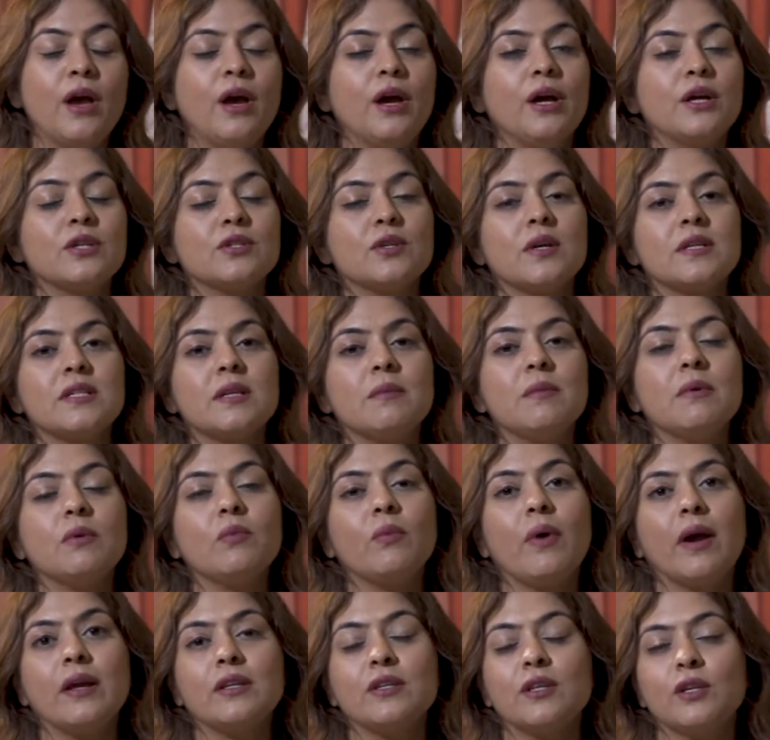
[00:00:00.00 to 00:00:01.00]
So as I'm
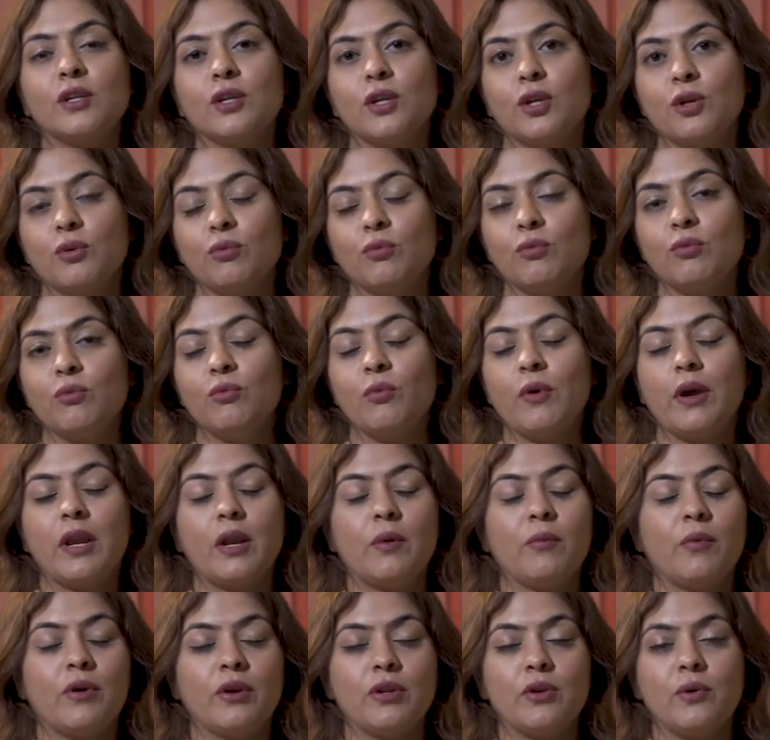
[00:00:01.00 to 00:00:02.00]
inviting you,
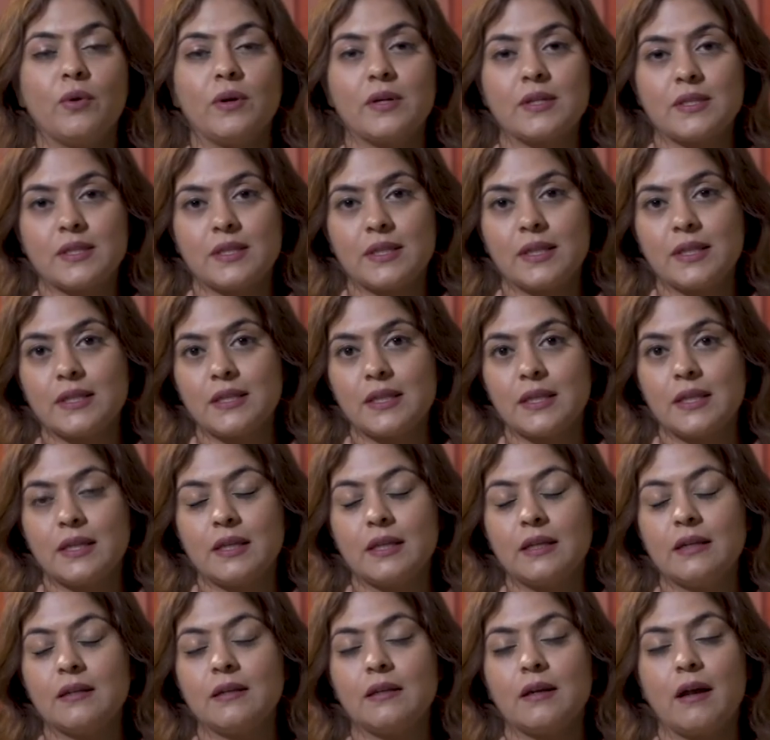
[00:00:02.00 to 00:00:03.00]
wherever you are
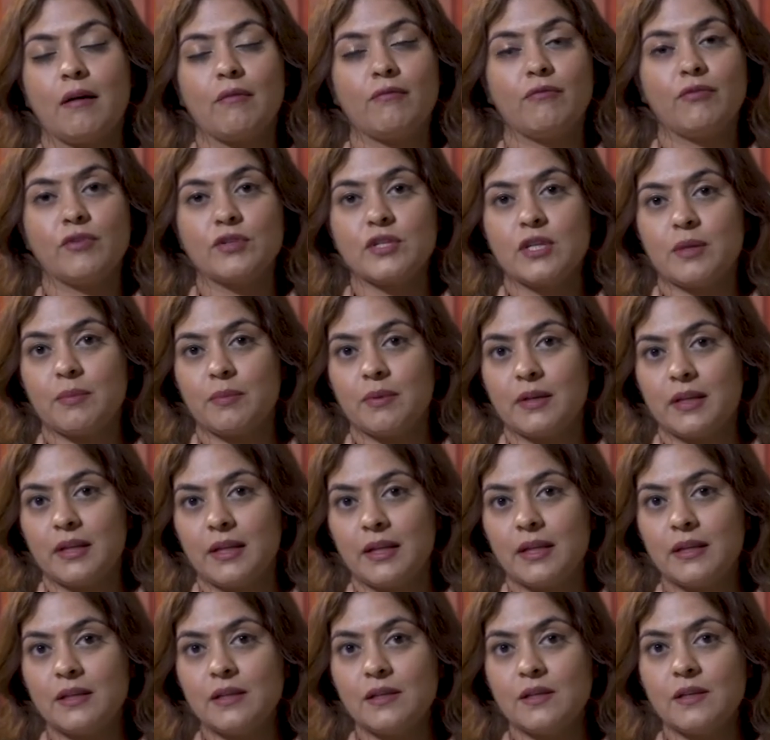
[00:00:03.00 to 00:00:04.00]
sitting
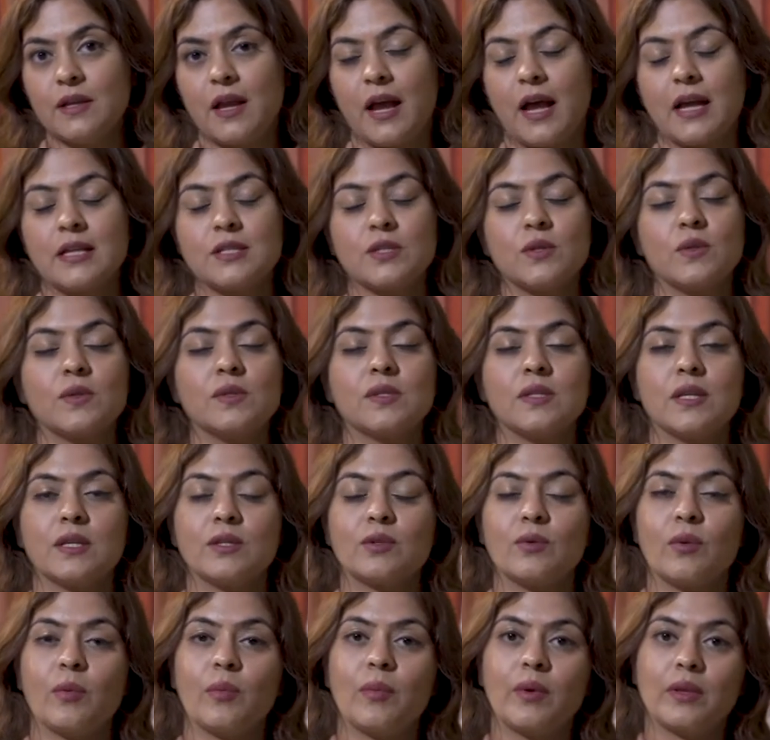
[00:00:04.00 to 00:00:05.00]
comfortably, as you sit
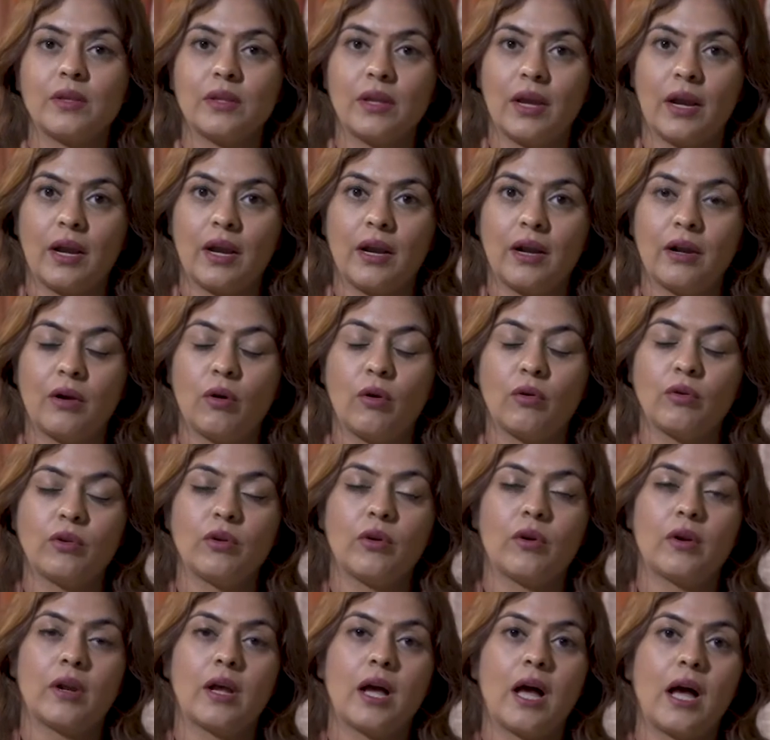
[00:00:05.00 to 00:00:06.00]
over there on
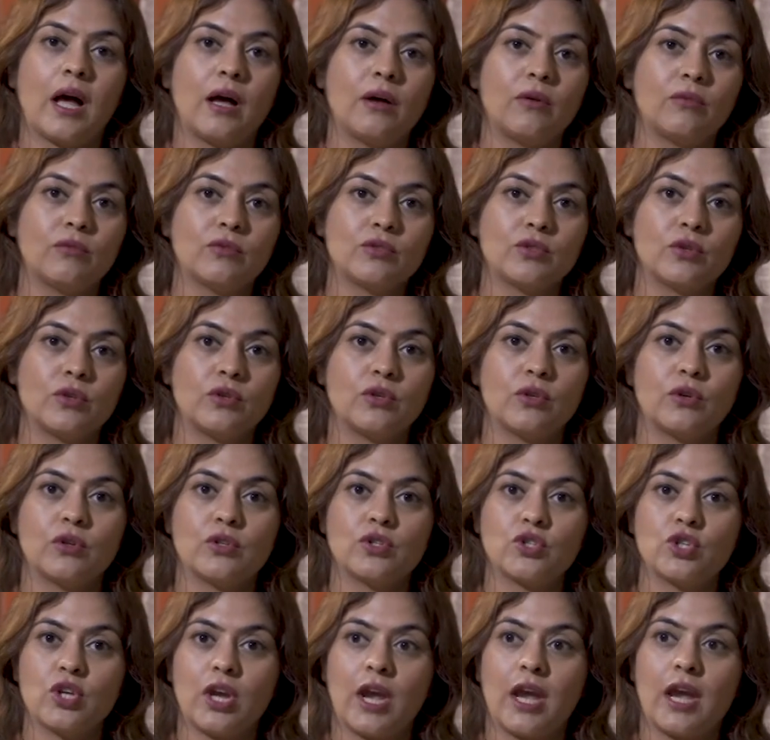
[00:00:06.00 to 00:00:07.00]
your couch, on your
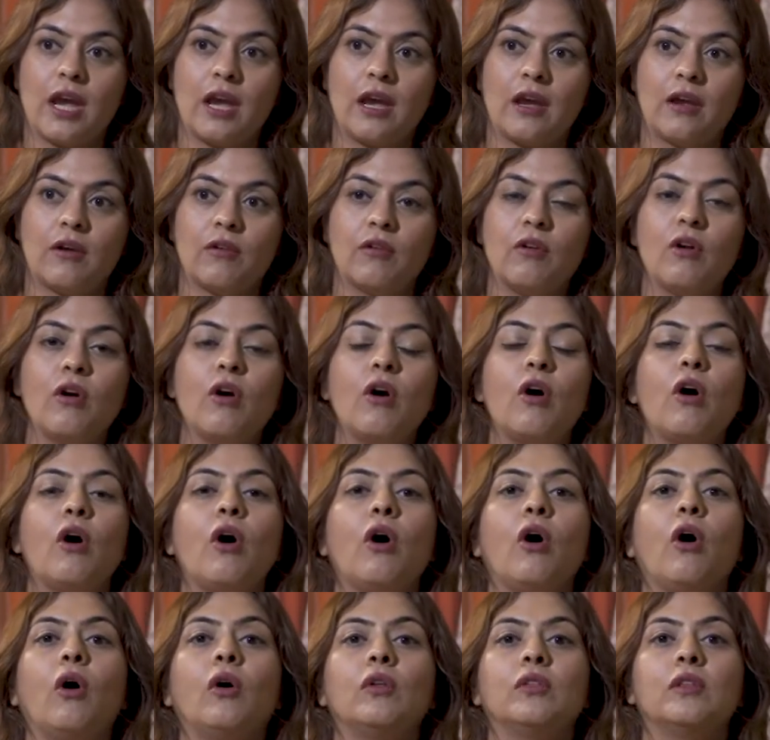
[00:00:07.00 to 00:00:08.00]
chair,
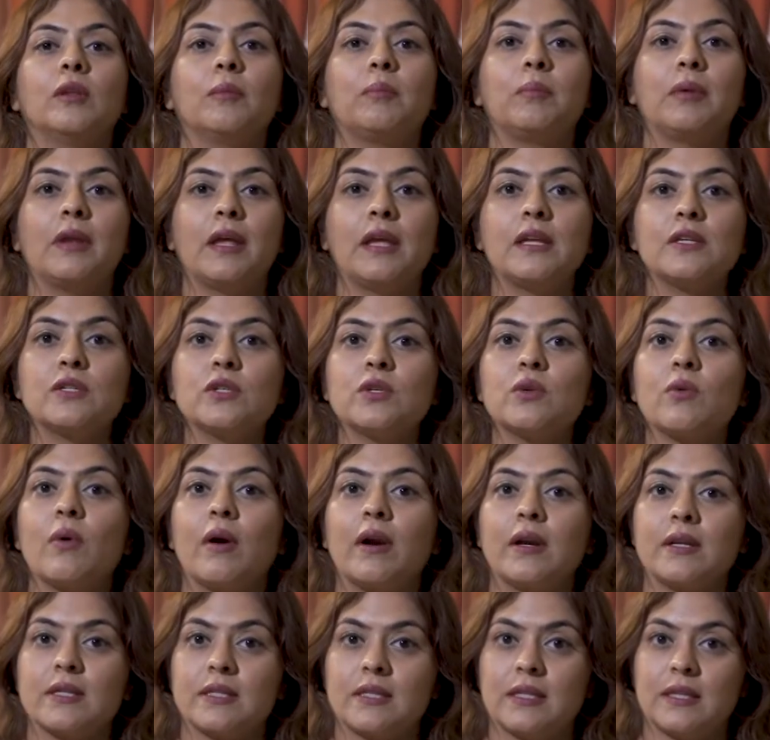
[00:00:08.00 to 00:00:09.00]
on the place you
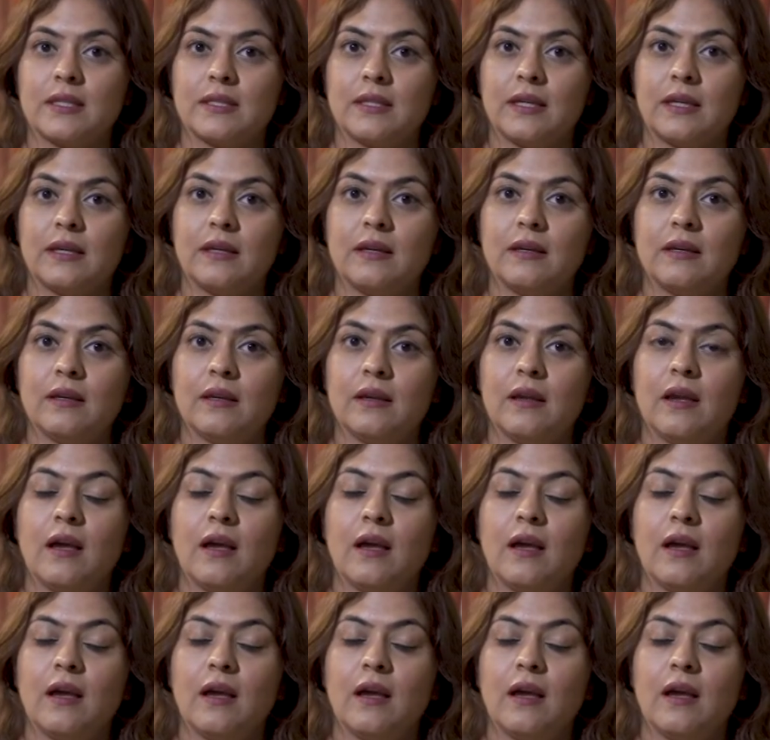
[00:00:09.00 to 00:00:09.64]
are sitting,